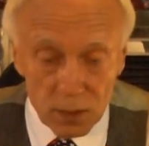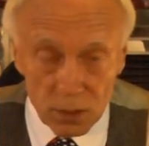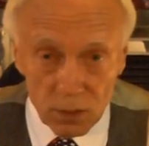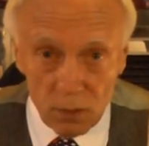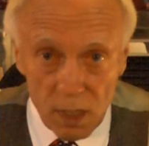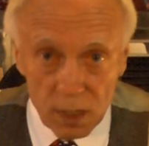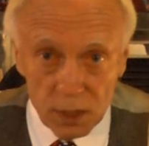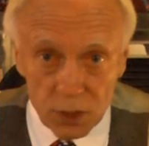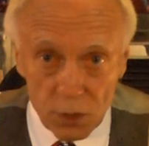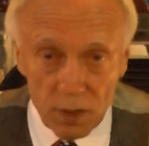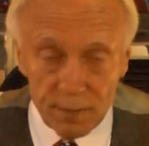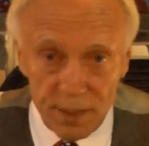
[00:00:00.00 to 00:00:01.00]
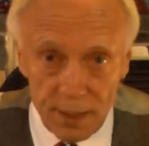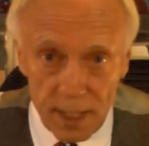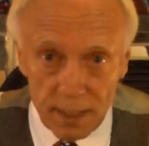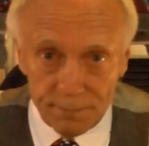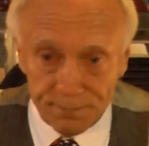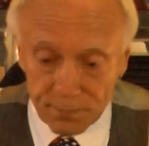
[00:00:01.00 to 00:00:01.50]
So join me
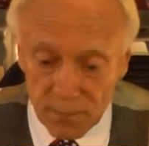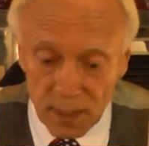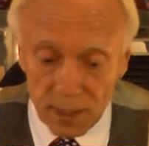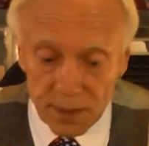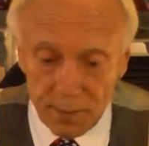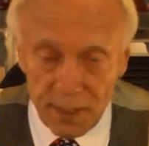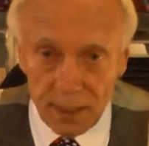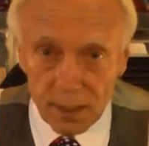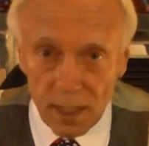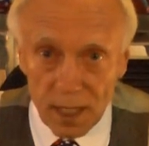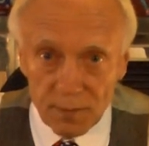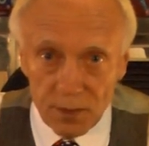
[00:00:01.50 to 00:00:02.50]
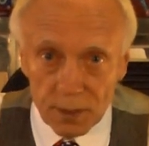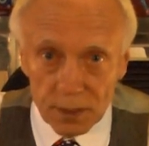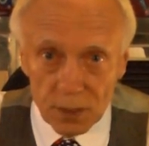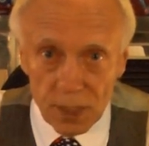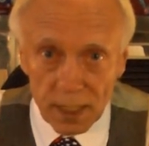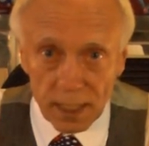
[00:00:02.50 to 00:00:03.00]
then. In the meantime, you
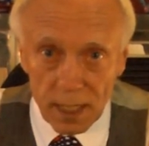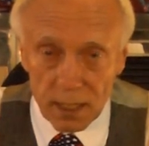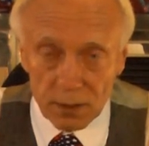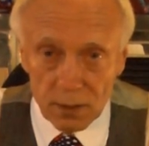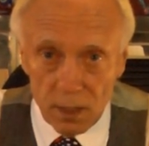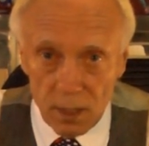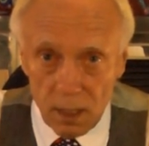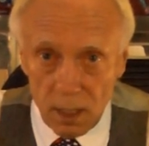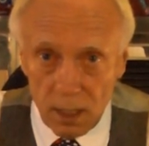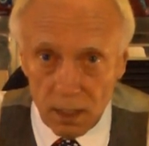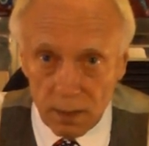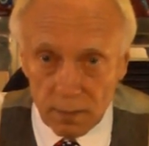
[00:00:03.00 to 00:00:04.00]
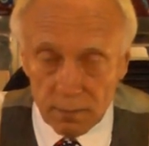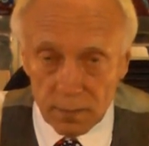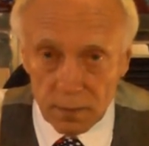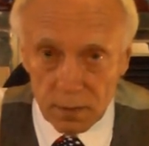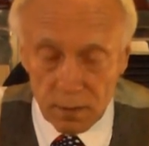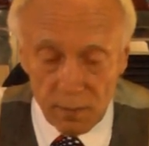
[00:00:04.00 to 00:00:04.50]
can check out
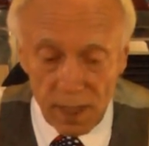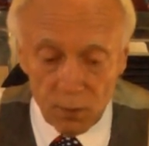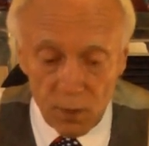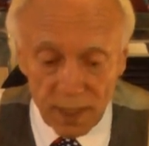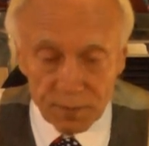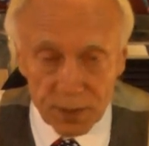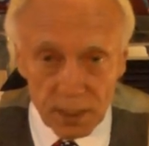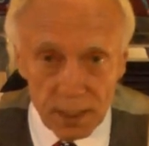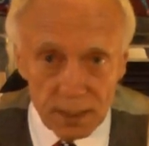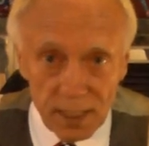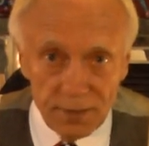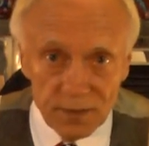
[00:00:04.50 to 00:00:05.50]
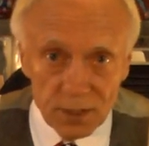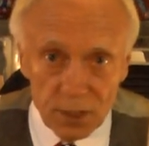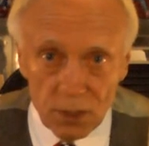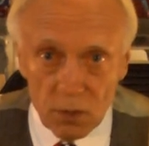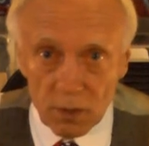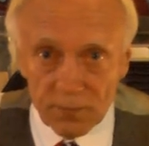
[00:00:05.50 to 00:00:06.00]
my website,
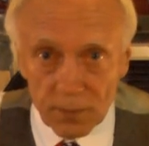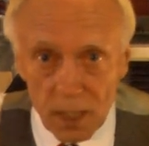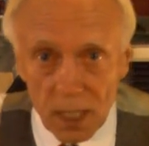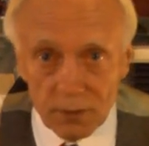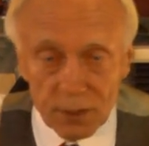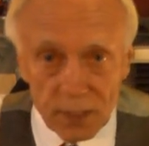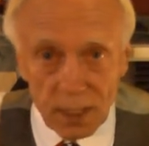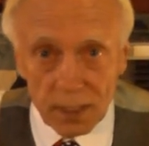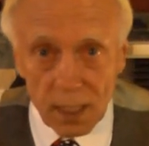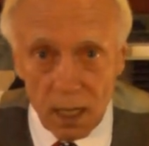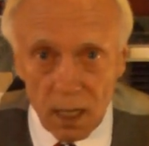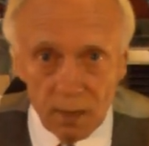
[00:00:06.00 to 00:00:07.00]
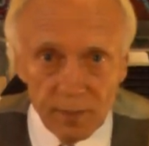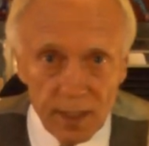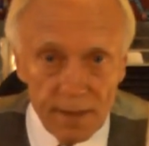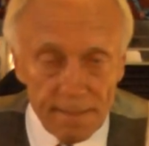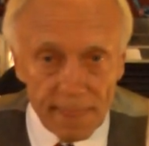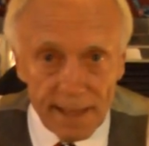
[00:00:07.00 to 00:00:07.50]
davidsecor4congress.com,
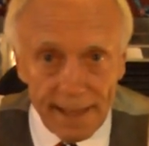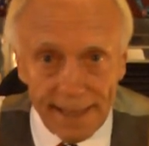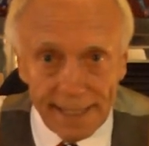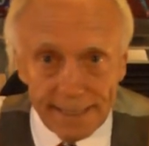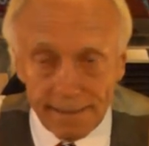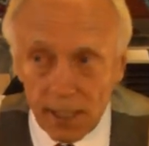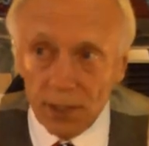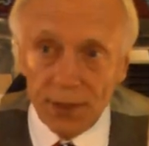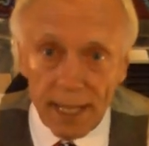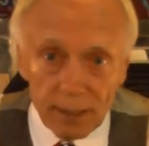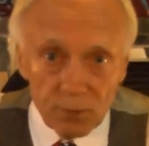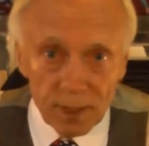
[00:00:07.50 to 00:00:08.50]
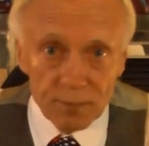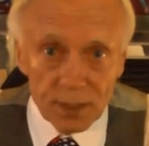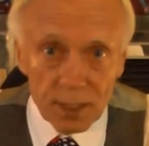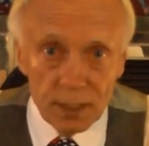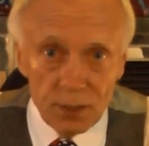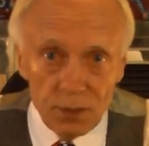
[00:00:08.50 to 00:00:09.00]
and on that
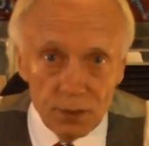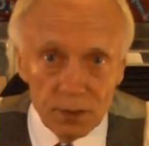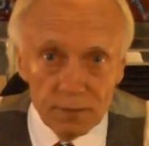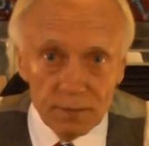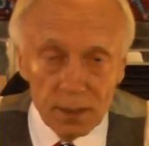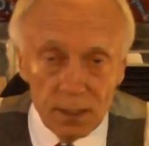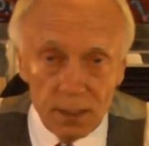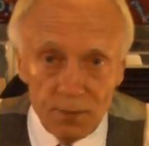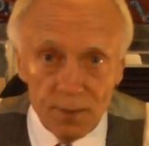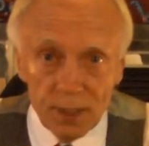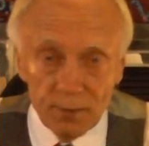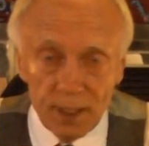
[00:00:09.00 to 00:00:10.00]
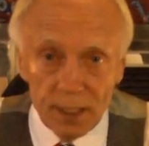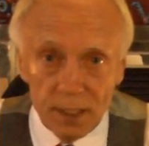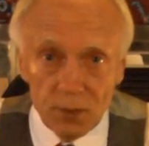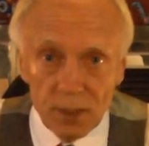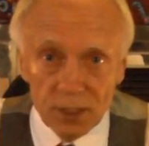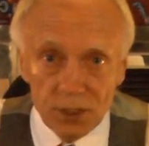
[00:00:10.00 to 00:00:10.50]
website you can email me any
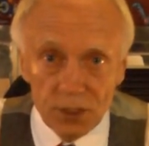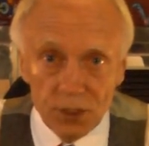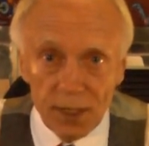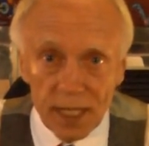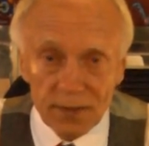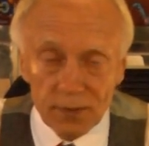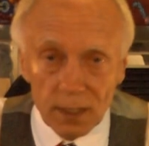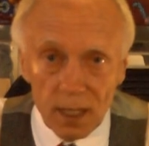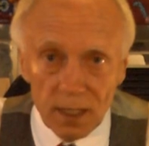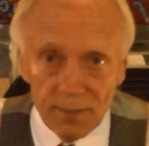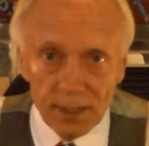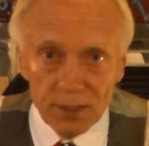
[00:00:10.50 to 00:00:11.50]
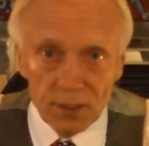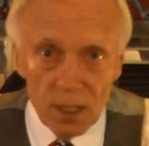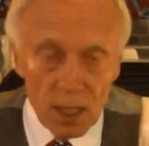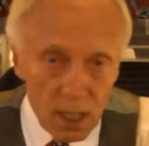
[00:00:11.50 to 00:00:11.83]
questions you have or comments.